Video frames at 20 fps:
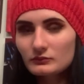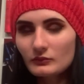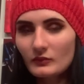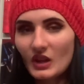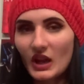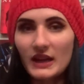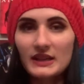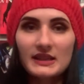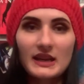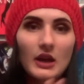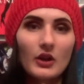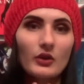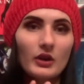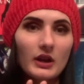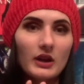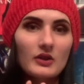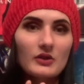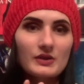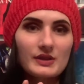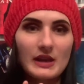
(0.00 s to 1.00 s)
Adele
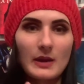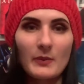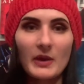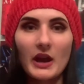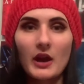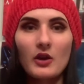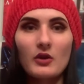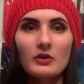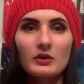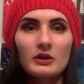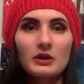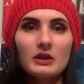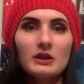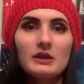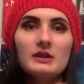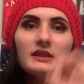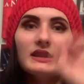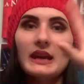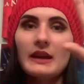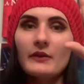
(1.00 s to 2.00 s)
knows about
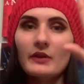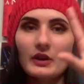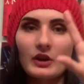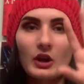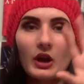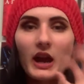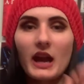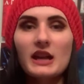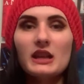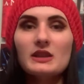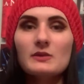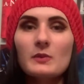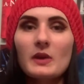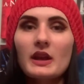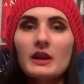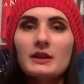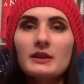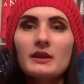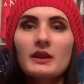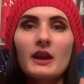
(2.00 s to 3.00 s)
David, her
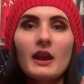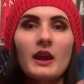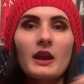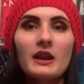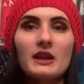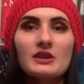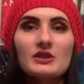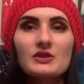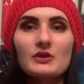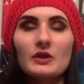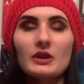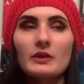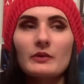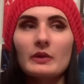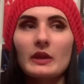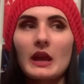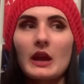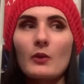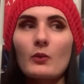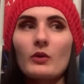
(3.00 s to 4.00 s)
husband, and it's sort of
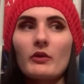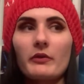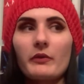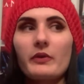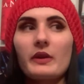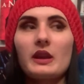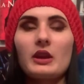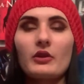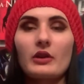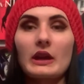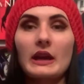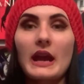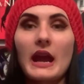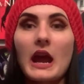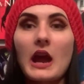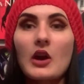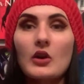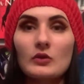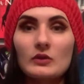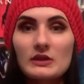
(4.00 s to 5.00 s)
like we're figuring
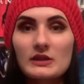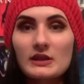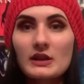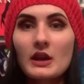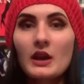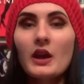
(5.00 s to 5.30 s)
out